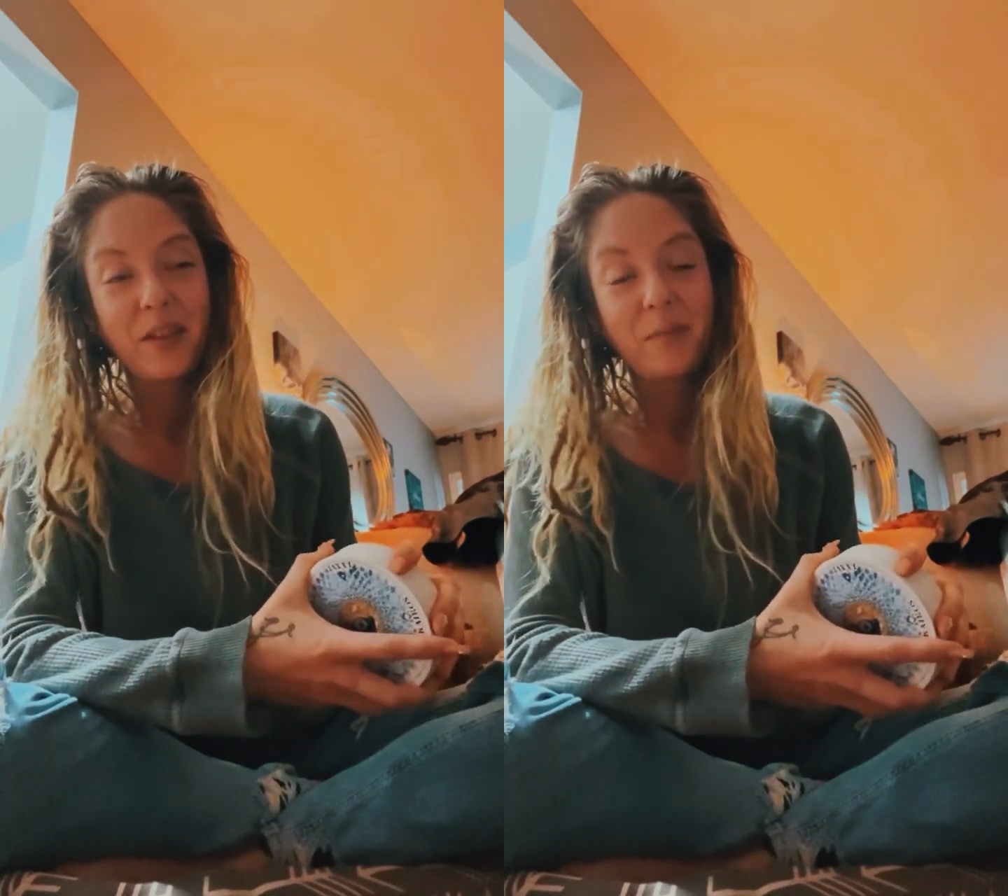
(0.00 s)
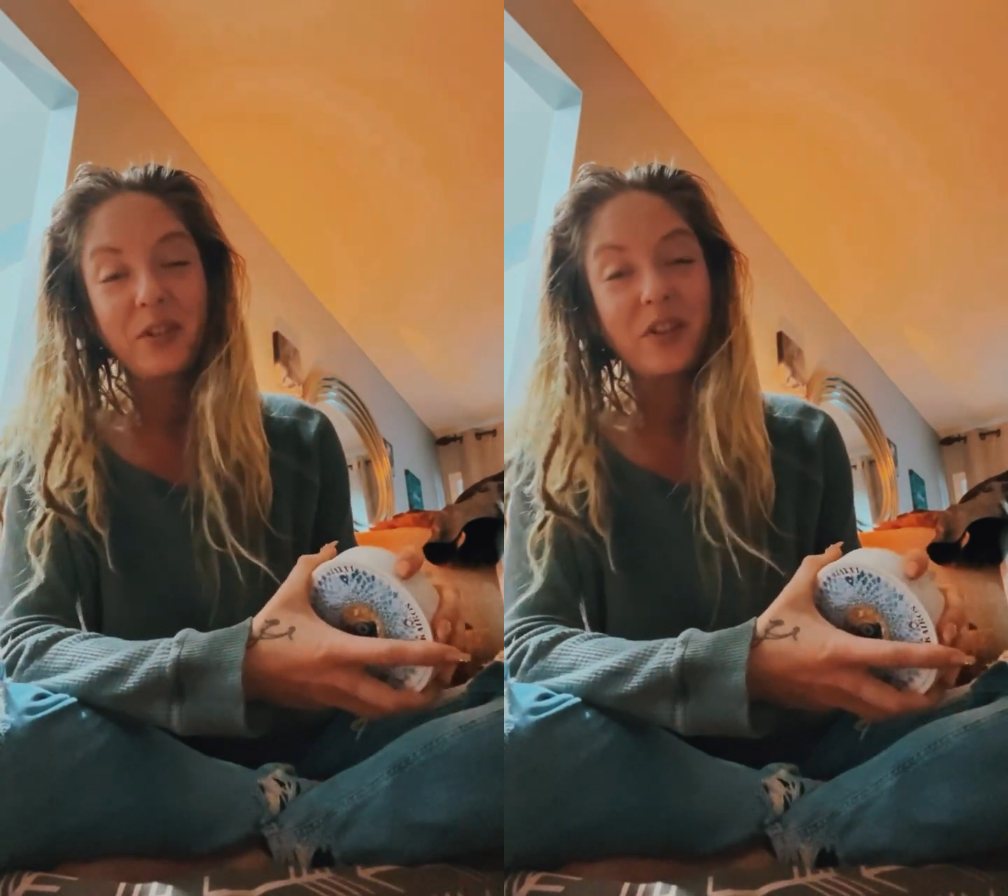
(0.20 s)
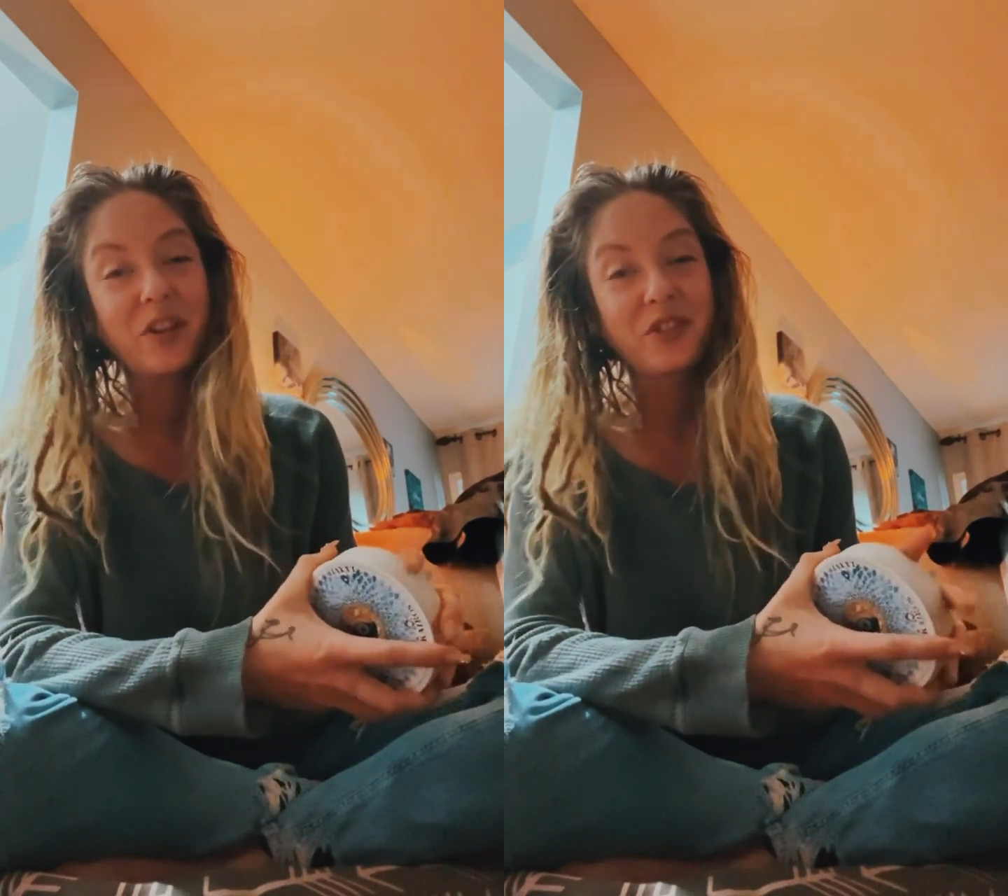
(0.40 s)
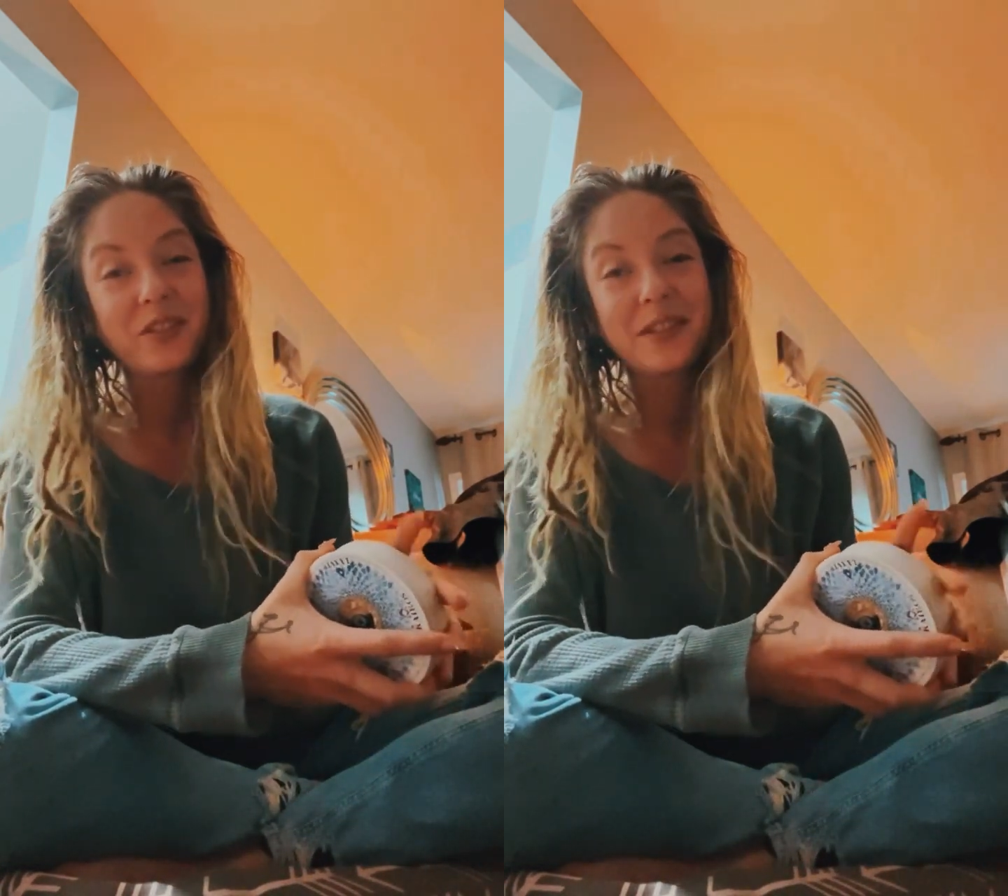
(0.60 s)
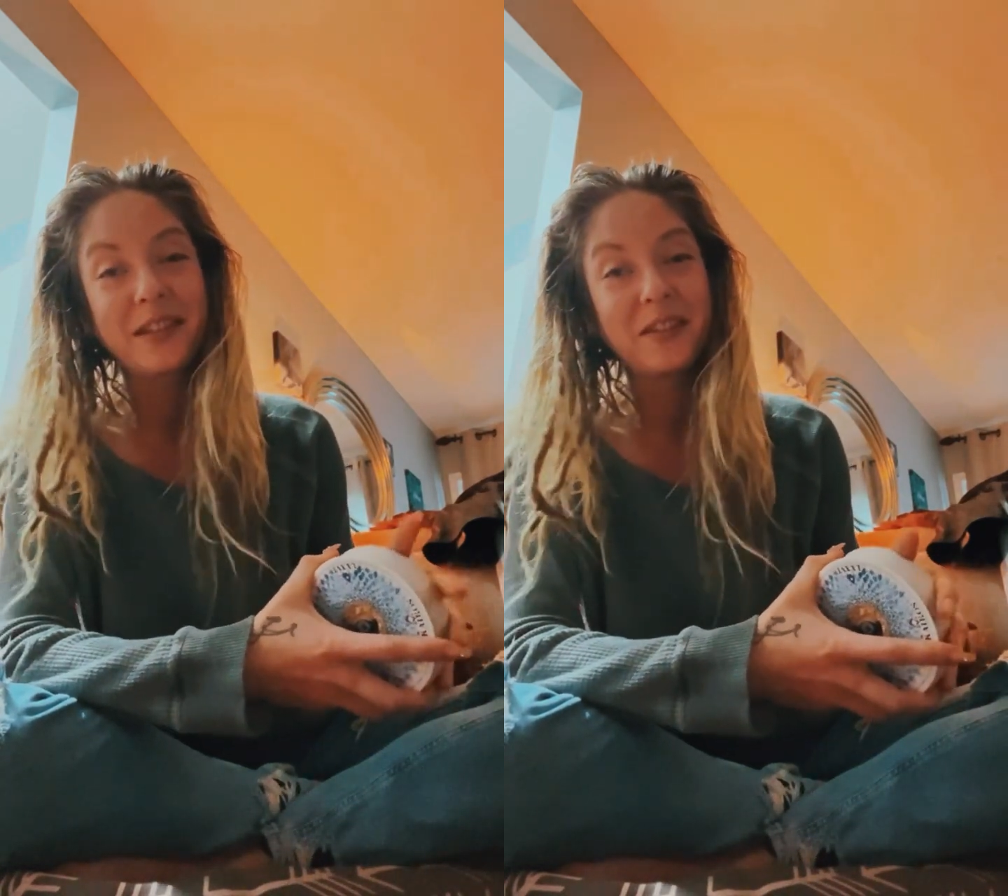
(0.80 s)
My dog's
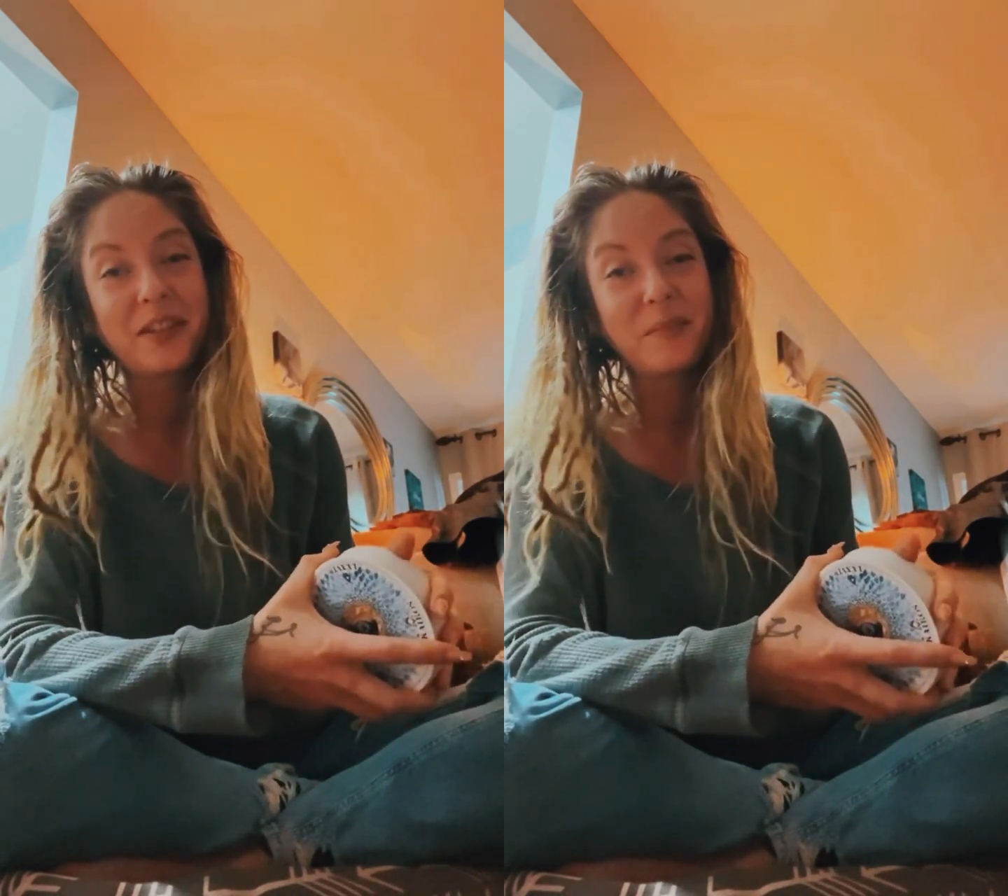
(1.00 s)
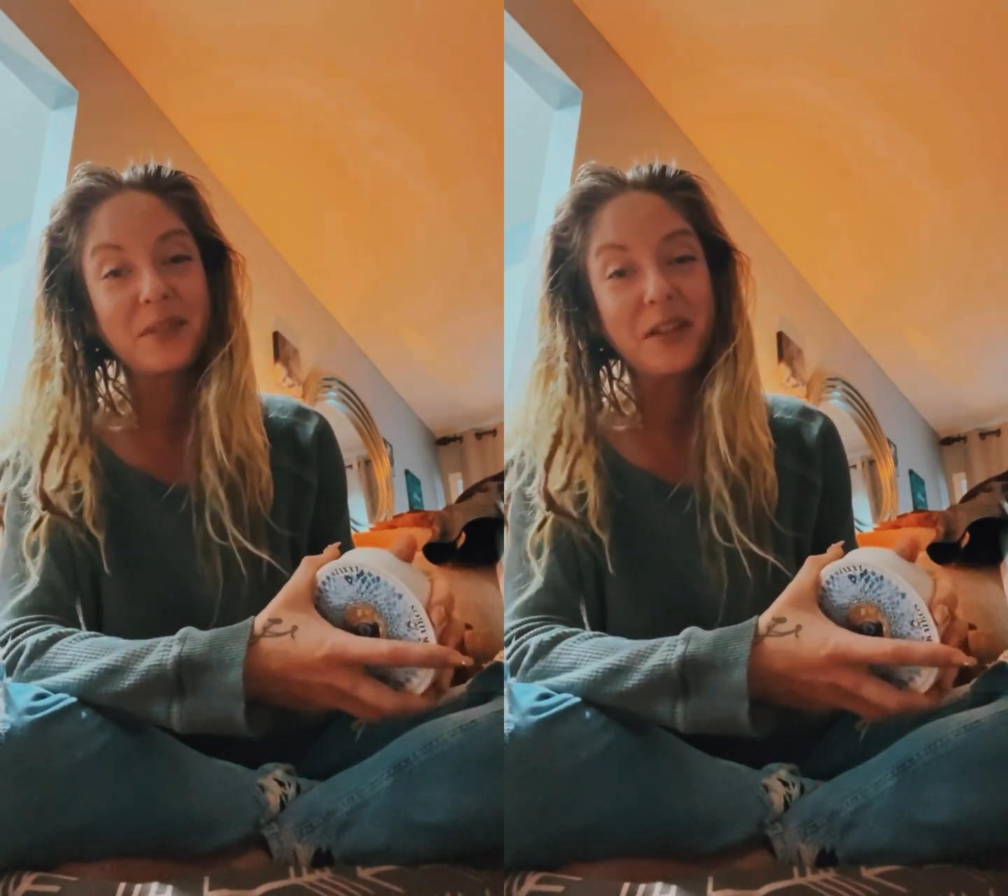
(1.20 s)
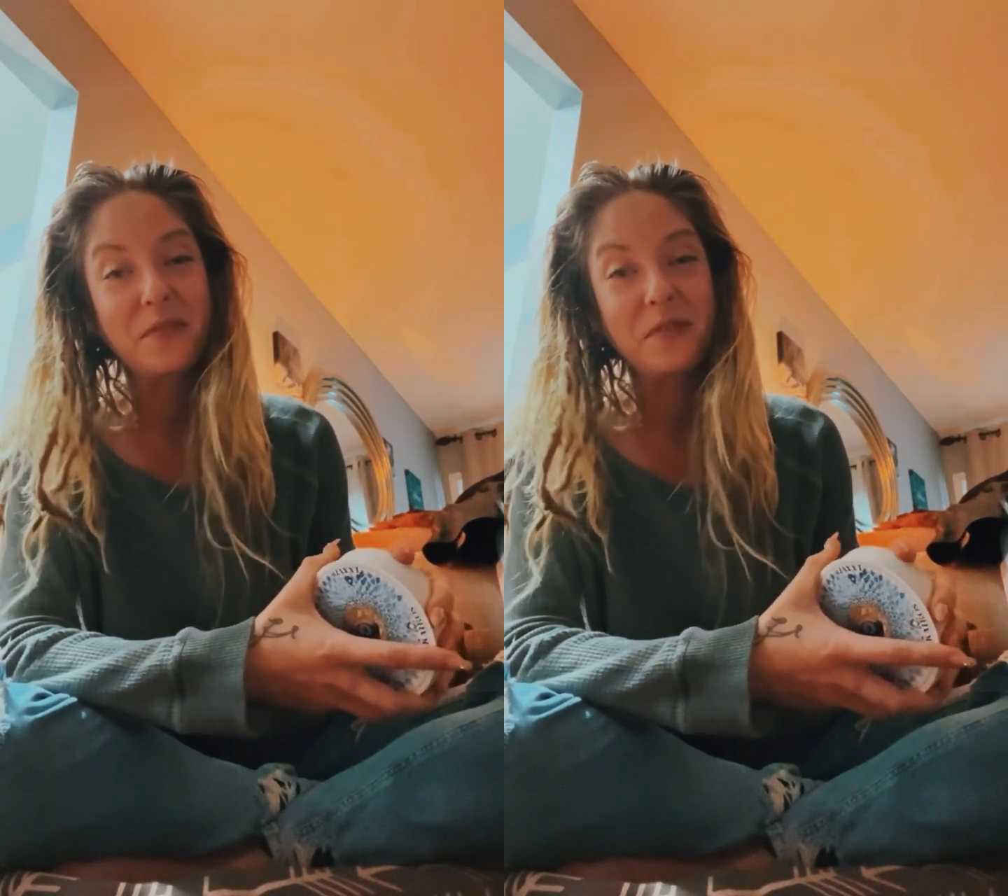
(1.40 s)
just killing himself